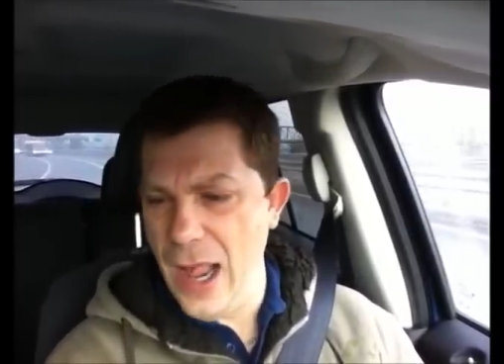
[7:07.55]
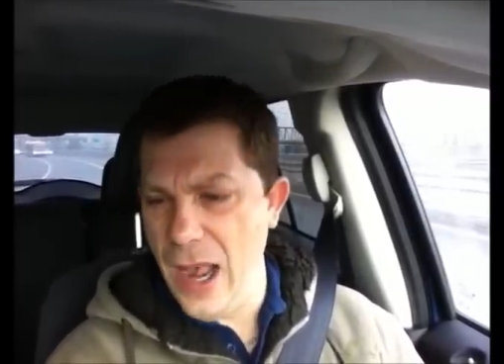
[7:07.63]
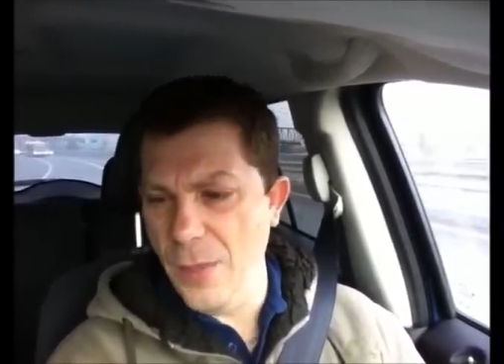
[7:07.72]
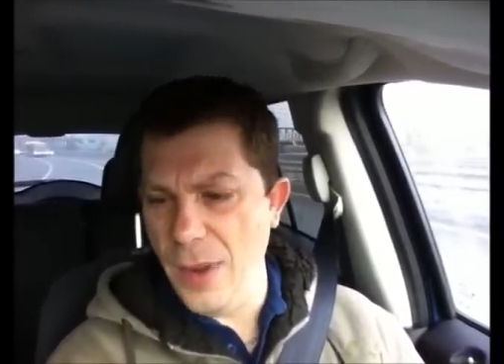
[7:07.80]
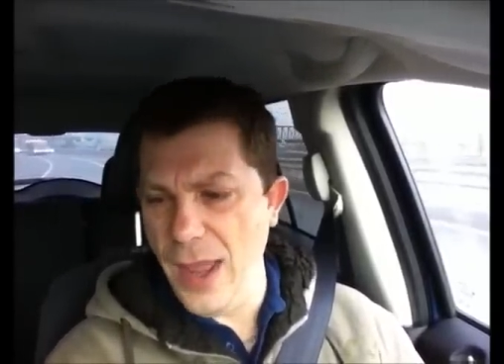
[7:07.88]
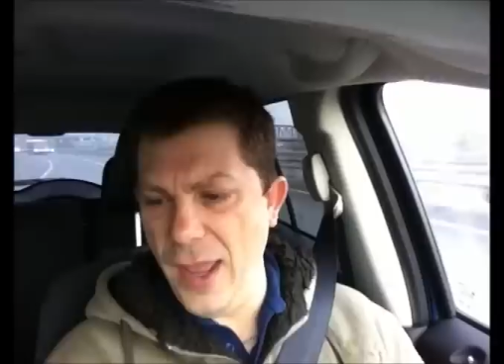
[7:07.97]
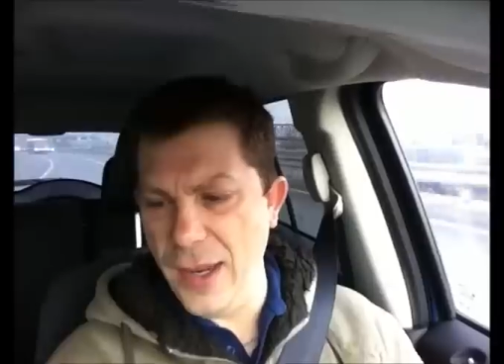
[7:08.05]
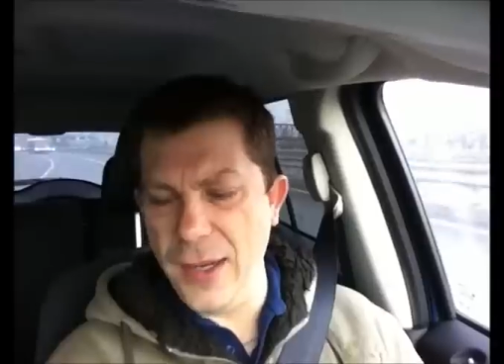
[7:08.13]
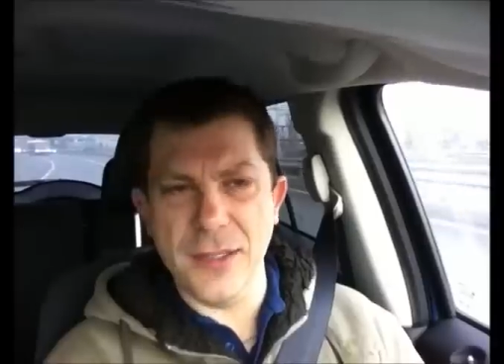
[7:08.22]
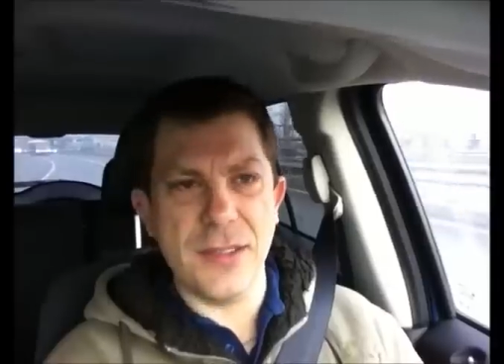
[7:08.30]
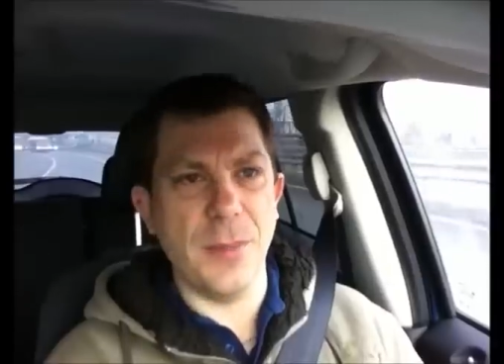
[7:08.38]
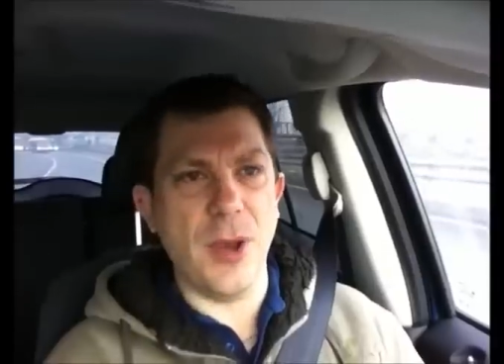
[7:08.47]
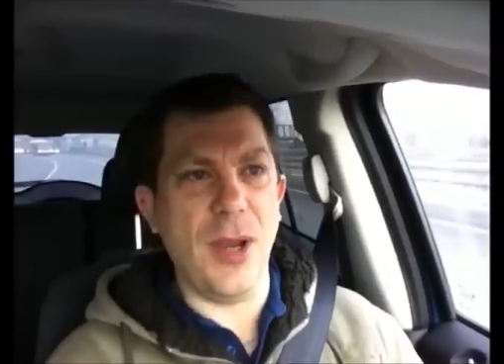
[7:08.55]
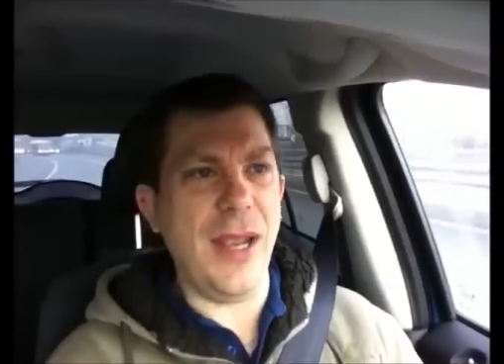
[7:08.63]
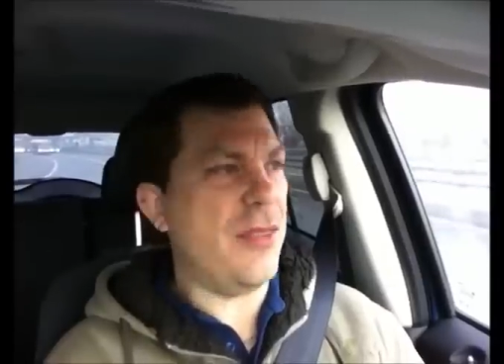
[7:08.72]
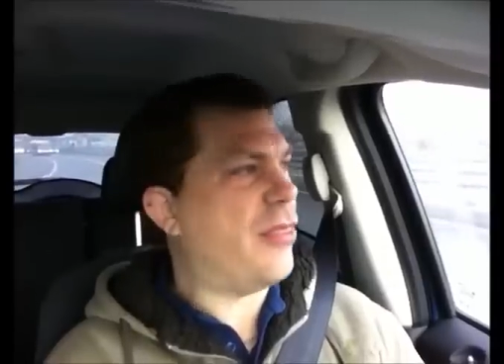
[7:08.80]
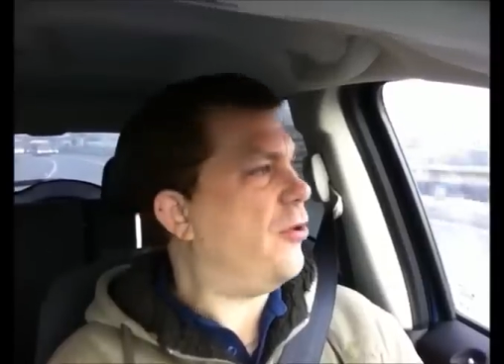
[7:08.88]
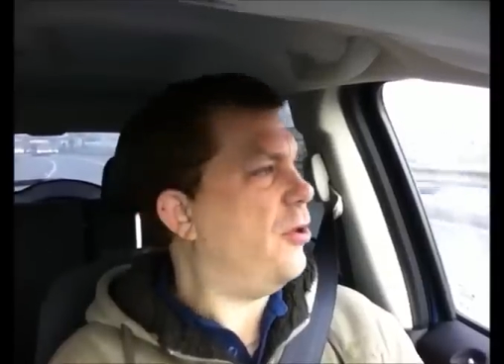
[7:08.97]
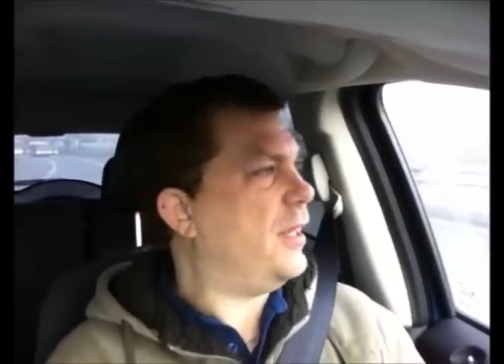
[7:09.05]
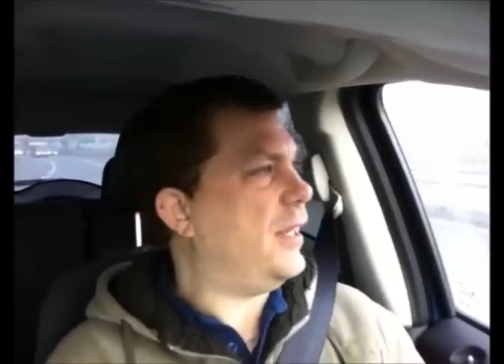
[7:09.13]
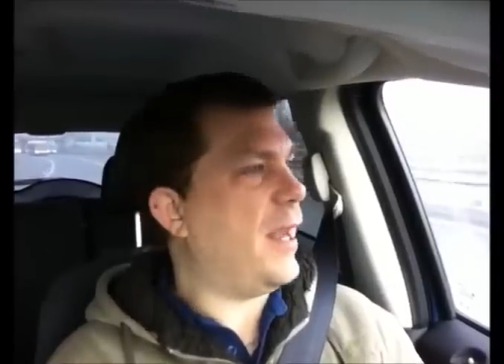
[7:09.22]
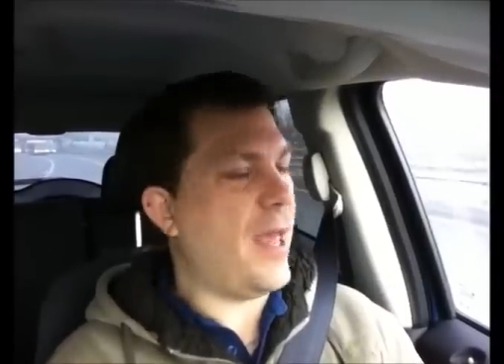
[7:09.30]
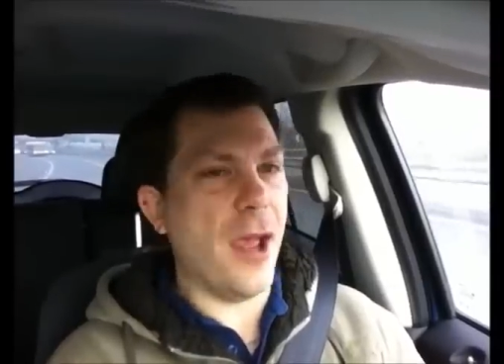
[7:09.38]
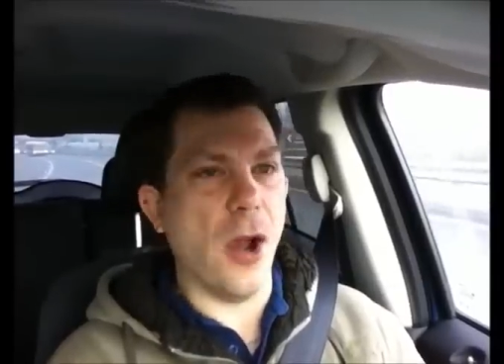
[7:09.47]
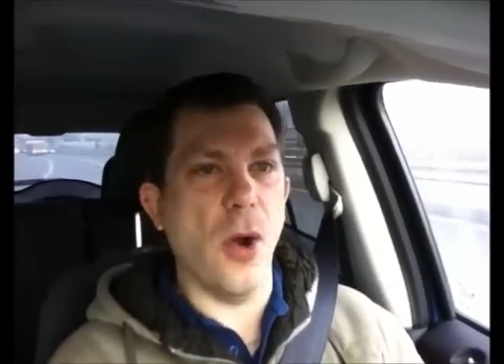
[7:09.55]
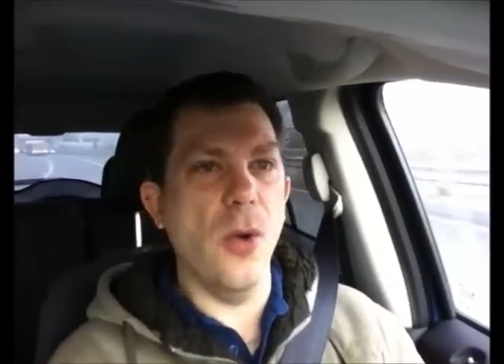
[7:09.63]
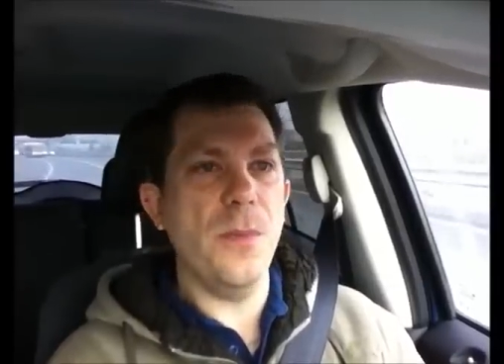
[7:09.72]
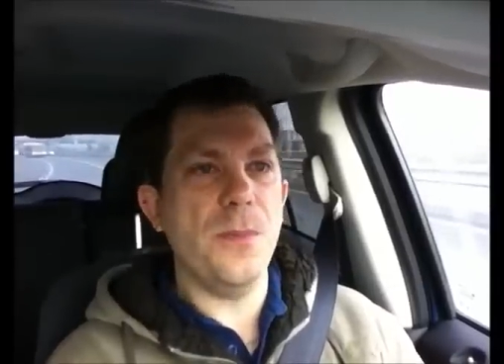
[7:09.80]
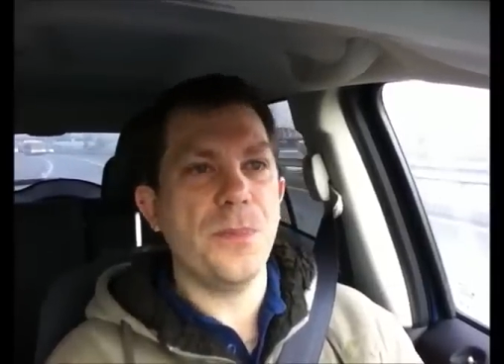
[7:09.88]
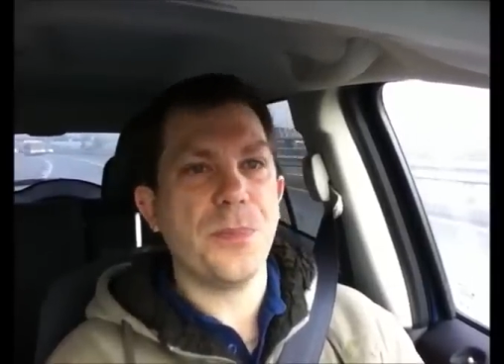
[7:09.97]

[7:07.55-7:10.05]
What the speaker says: and it's about 8:30 now